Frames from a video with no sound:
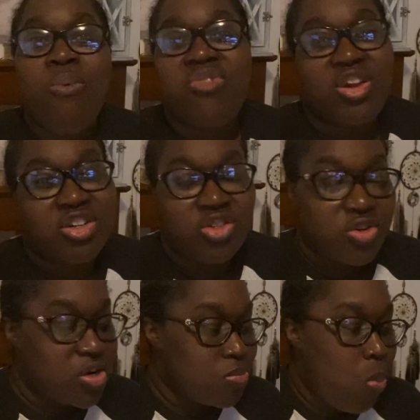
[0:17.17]
from the
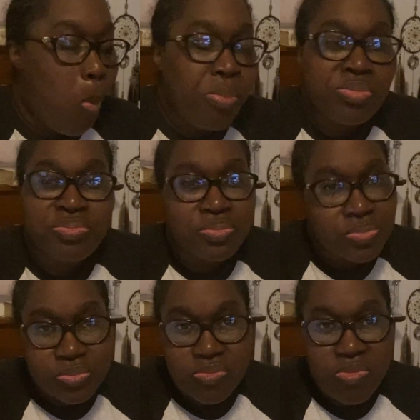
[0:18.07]
store,
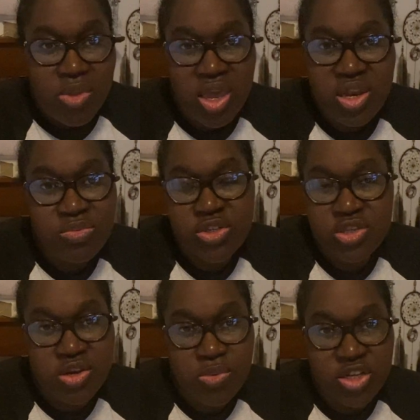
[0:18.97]
and I'm just
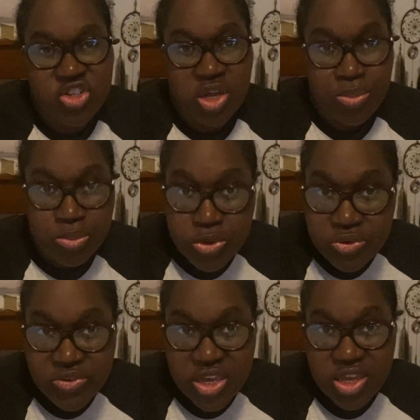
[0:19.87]
gonna watch a couple
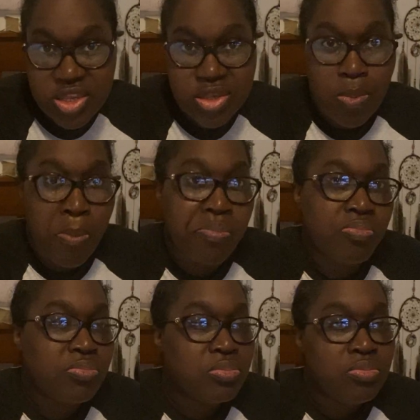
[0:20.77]
movies,
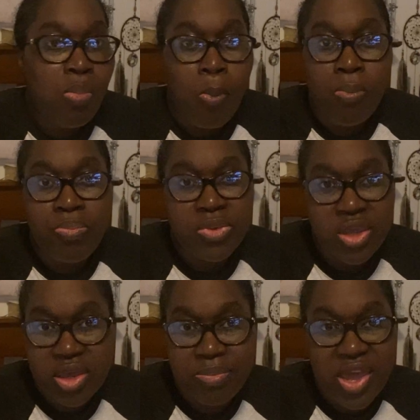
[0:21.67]

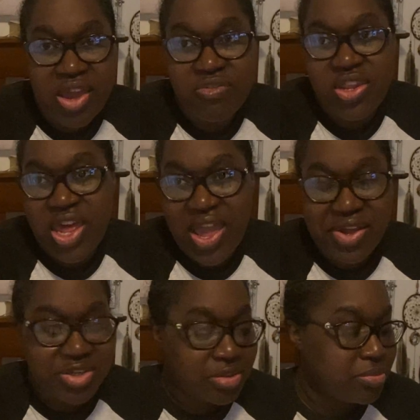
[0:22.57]
kick back,
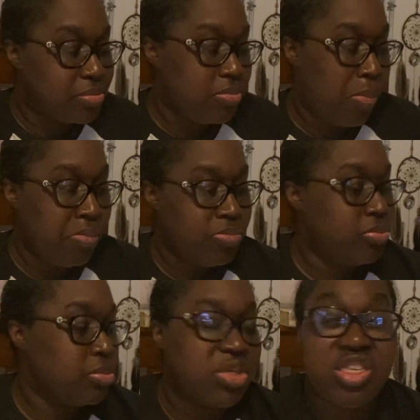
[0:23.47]
relax,
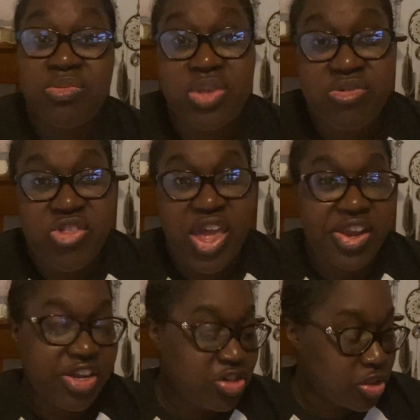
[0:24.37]
something of that
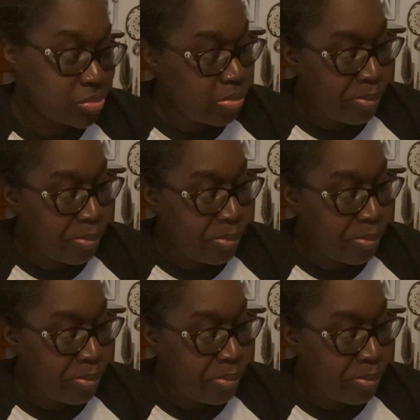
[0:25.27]
nature.